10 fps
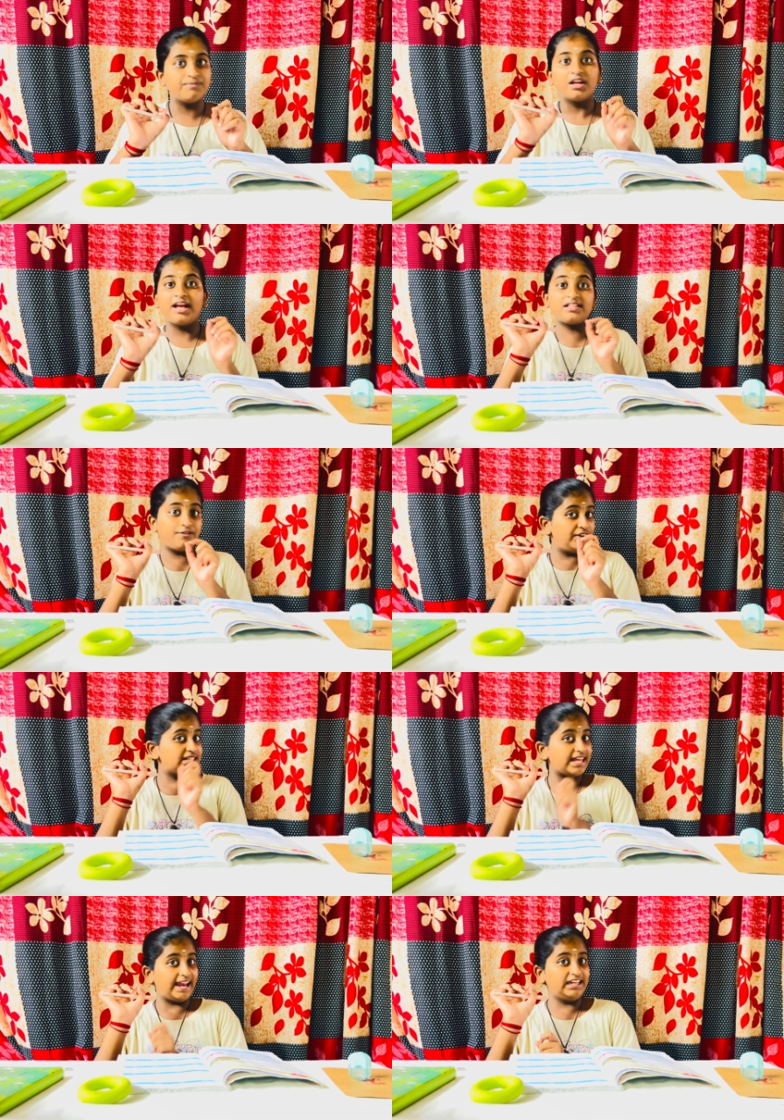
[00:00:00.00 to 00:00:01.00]
If it is
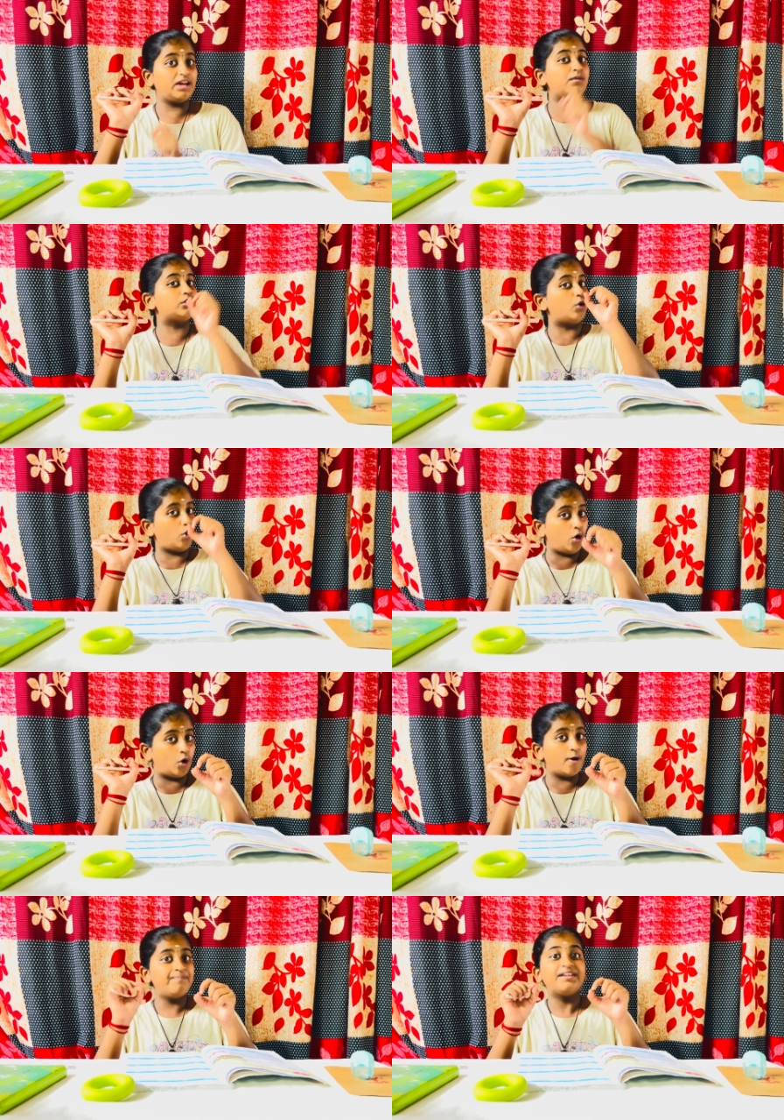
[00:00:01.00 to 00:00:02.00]
ending with
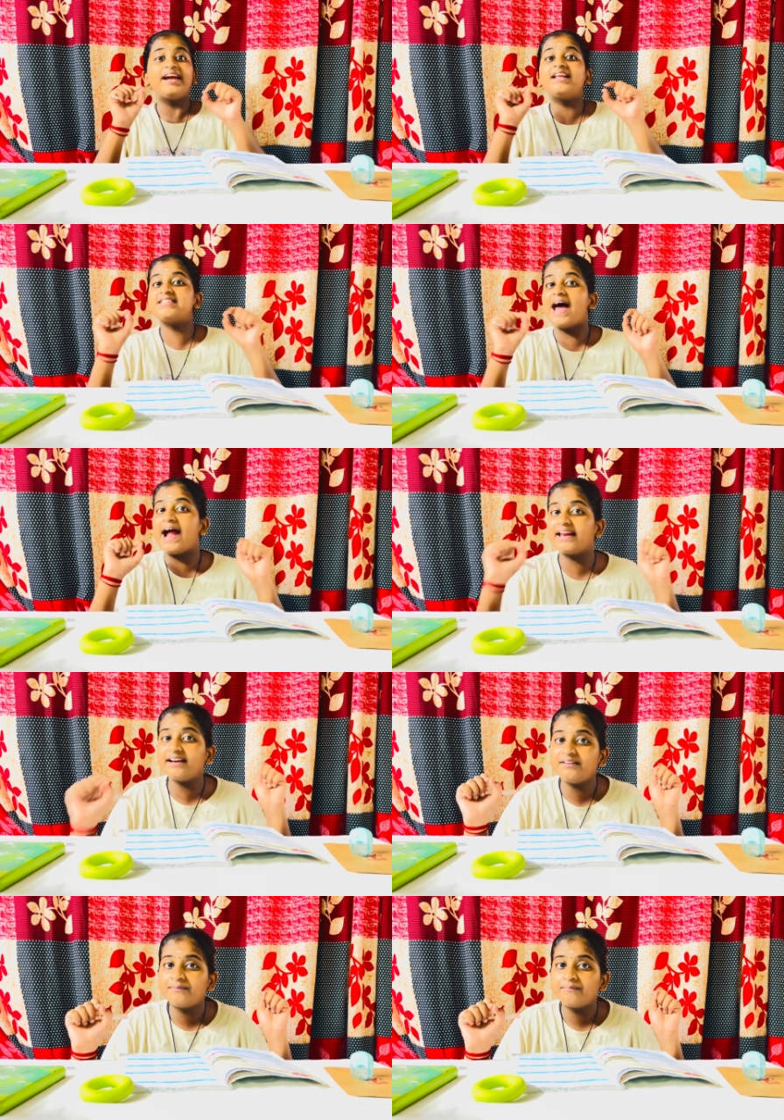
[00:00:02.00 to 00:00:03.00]
O, it is
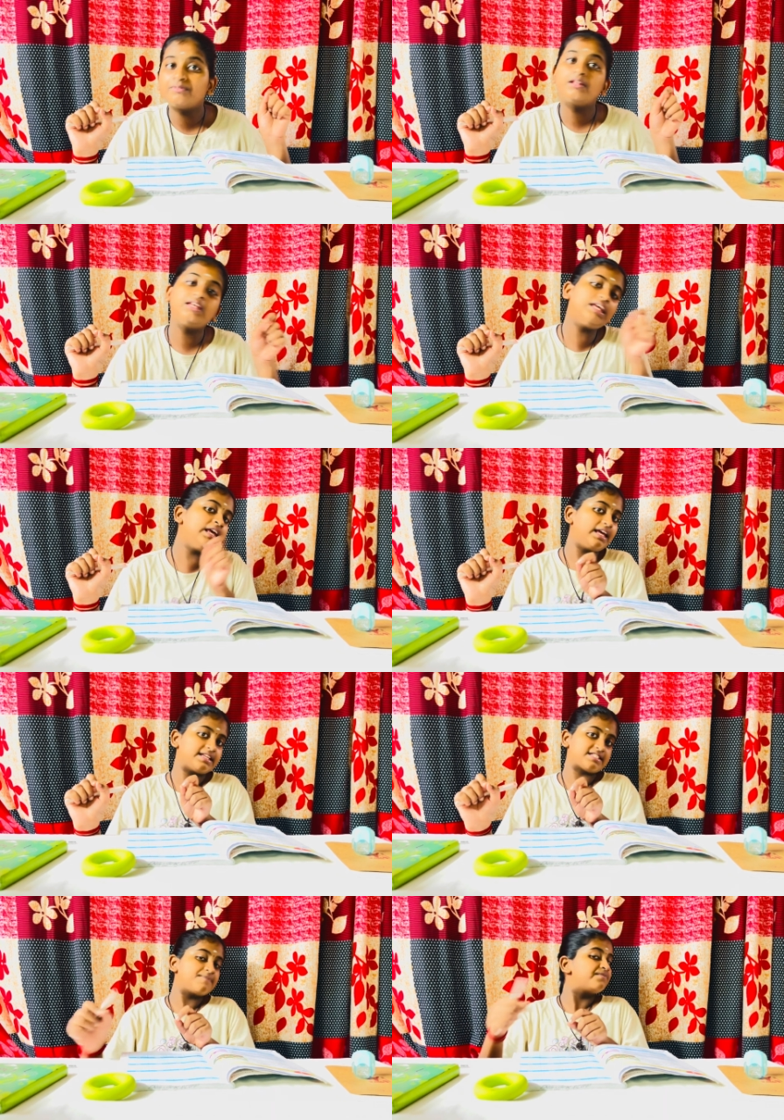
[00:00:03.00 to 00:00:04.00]
added
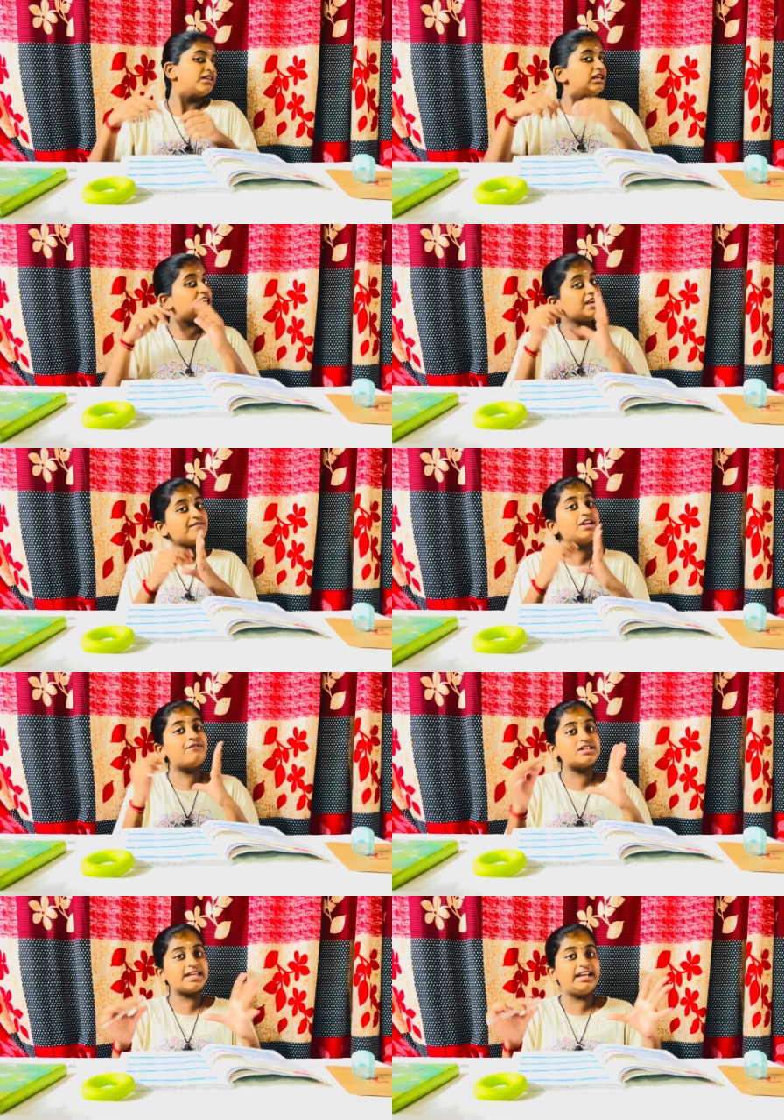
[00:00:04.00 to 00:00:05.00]
ES. Even if it
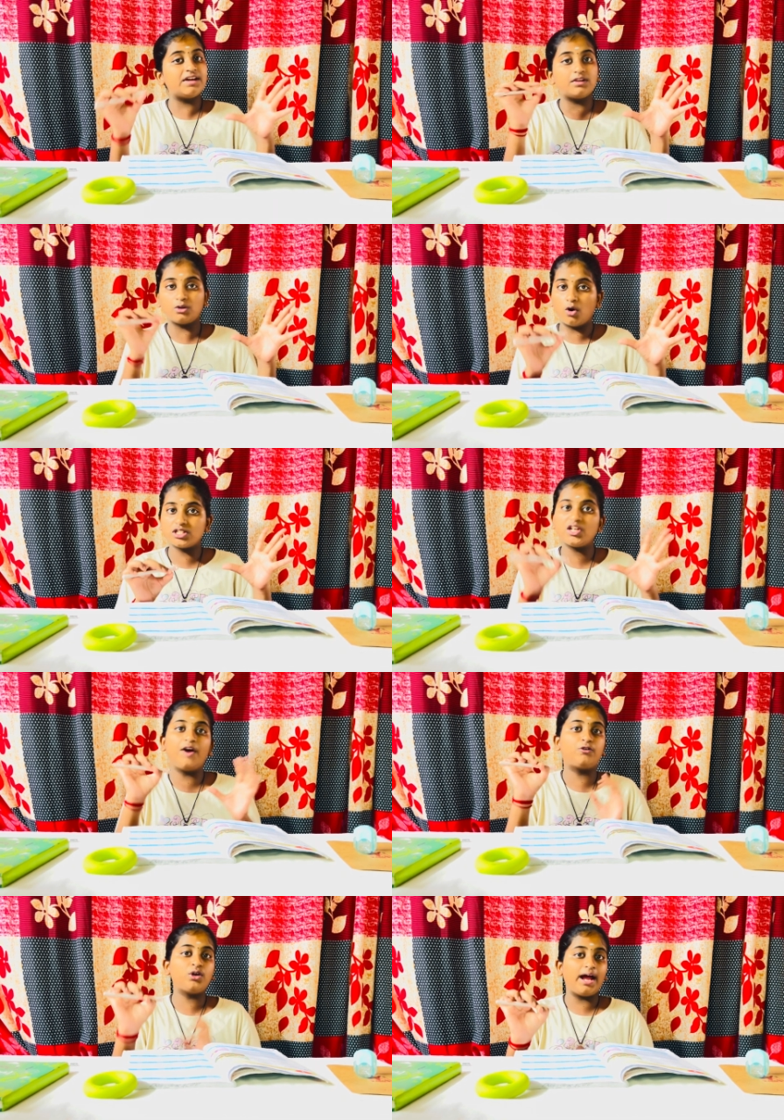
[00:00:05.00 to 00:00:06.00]
is ending with O, also you
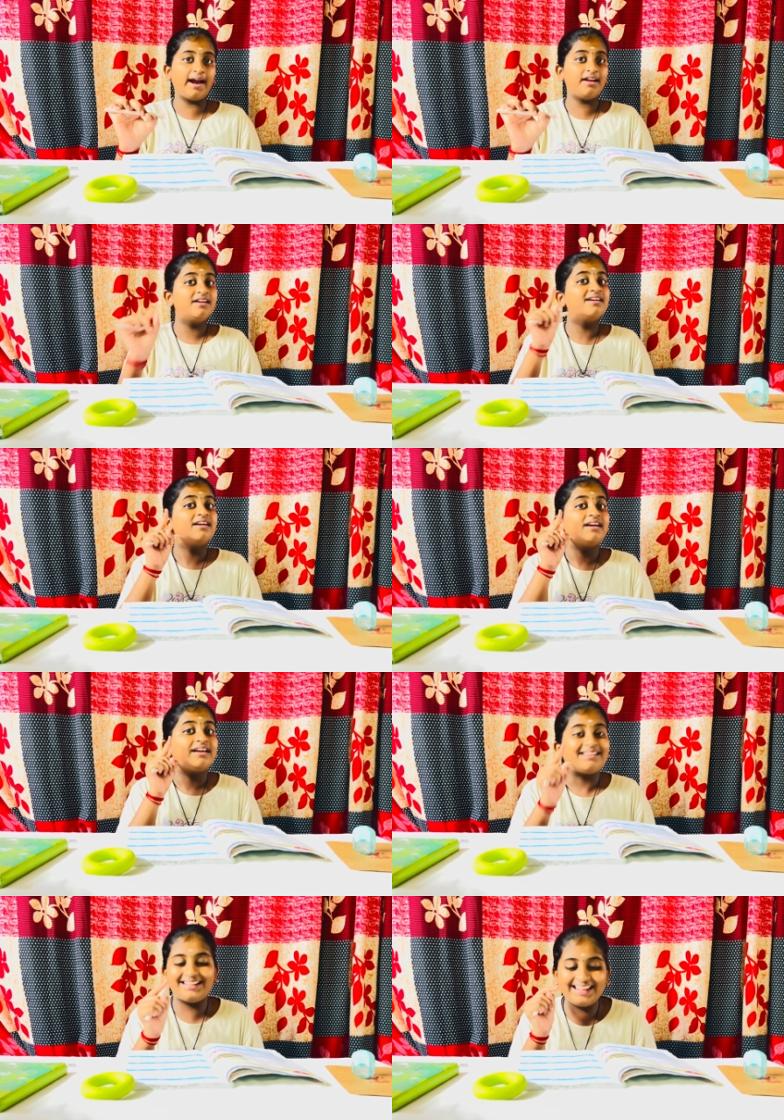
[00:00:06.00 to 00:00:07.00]
have to add
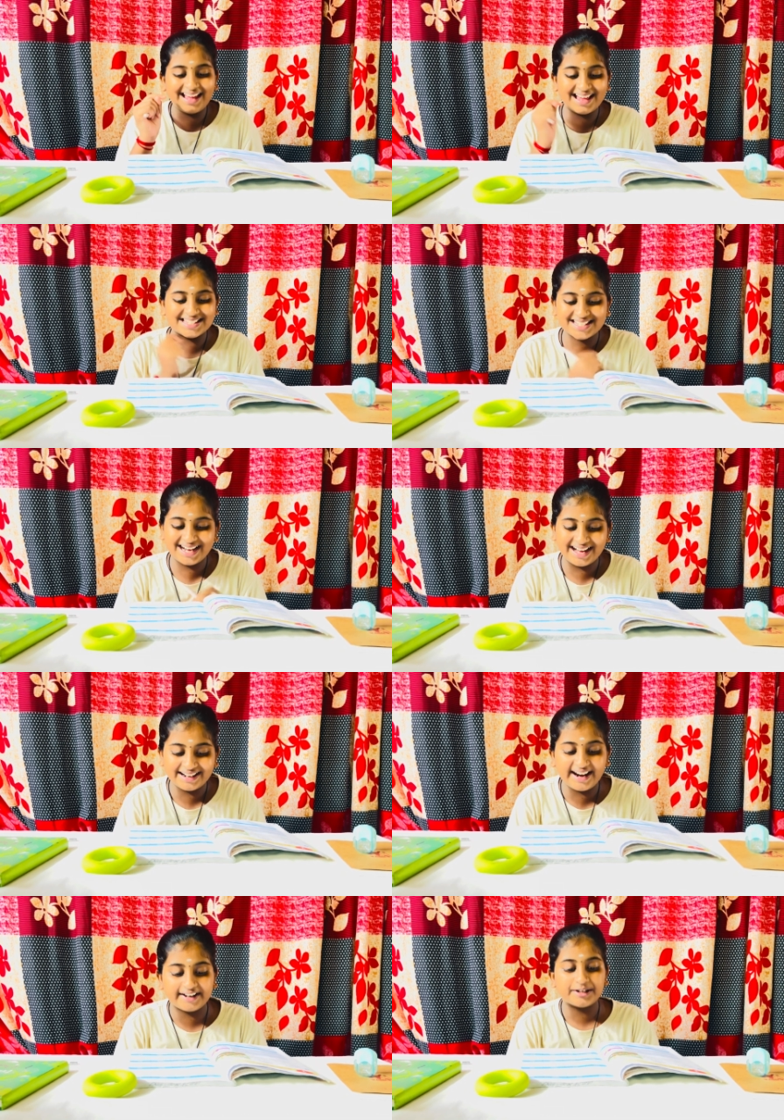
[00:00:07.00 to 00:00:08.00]
ES.
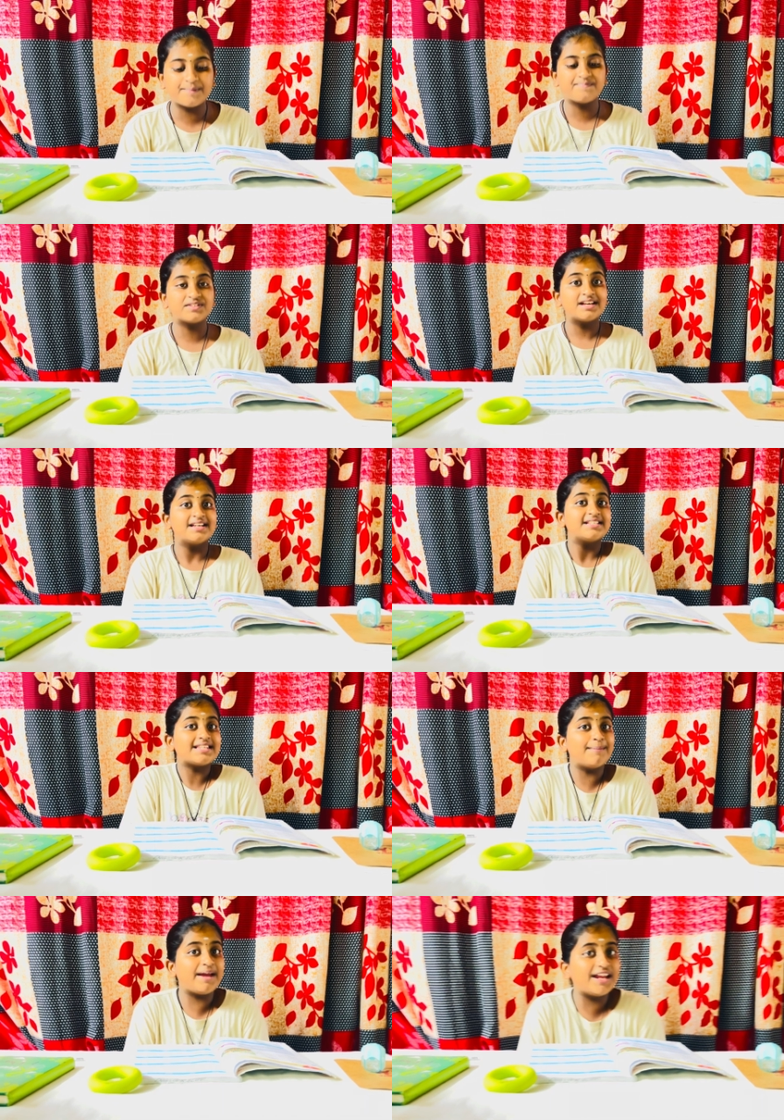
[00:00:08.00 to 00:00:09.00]
Correct.
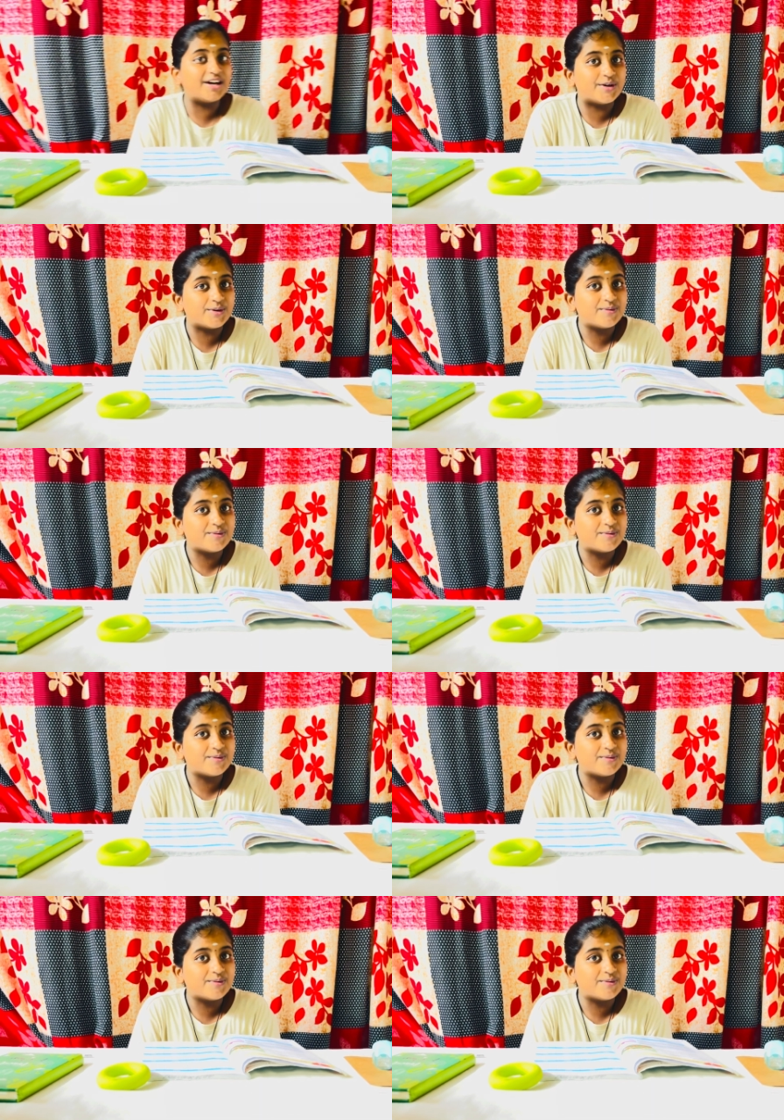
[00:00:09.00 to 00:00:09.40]
Tomato.